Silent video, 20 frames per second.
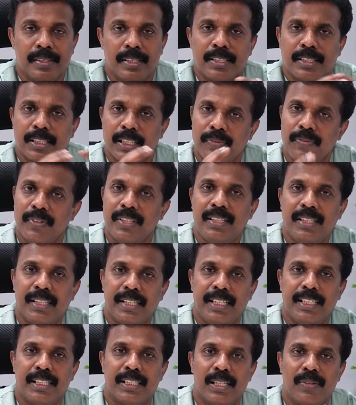The seventh
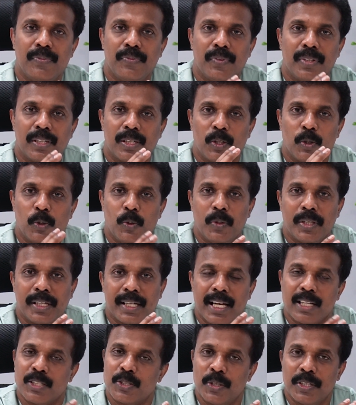reason for lower
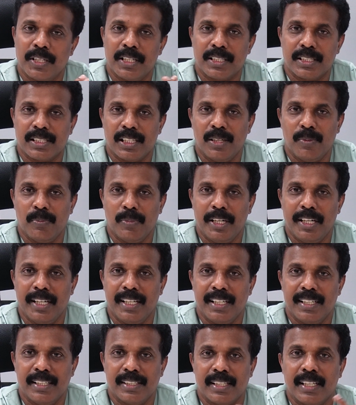gastrointestinal
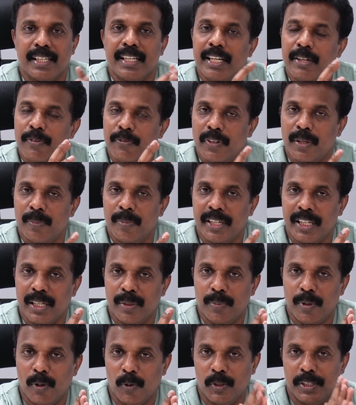bleeding is the
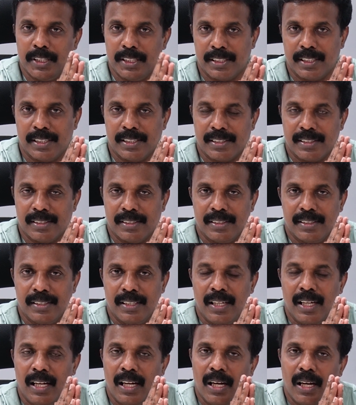inflammatory bowel disease.
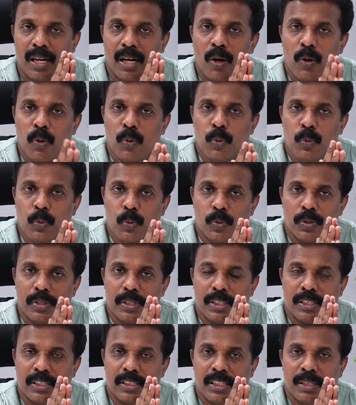How
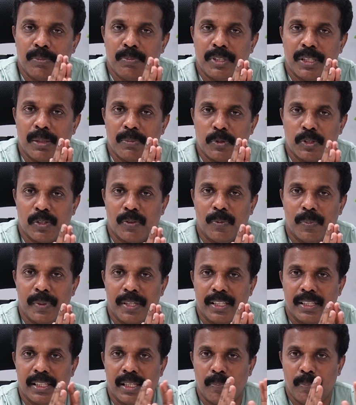the symptoms will
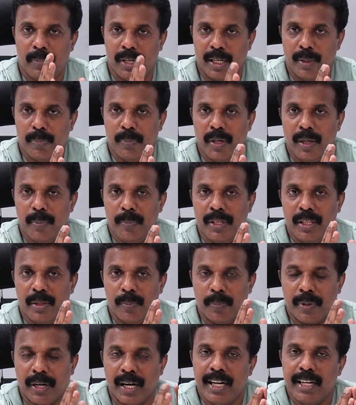be. The blood may be
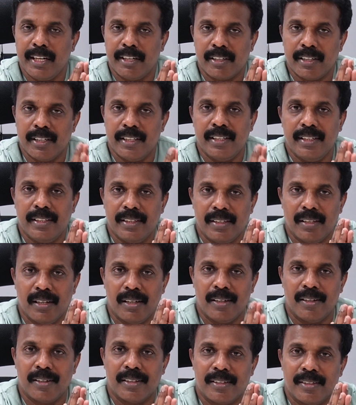the bright red in
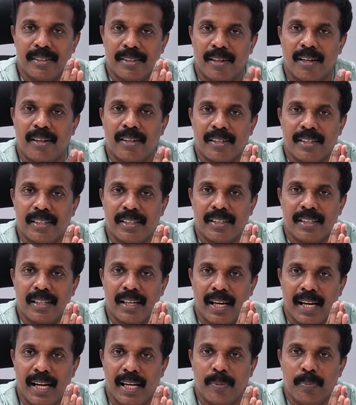or
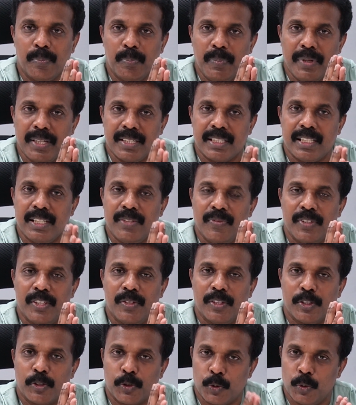dark and mixed in with
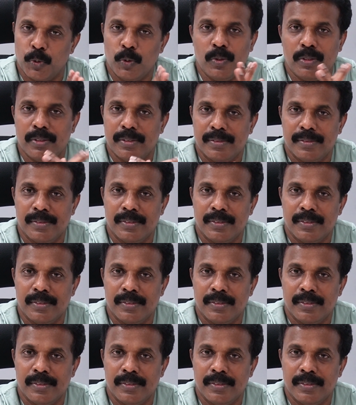the stool.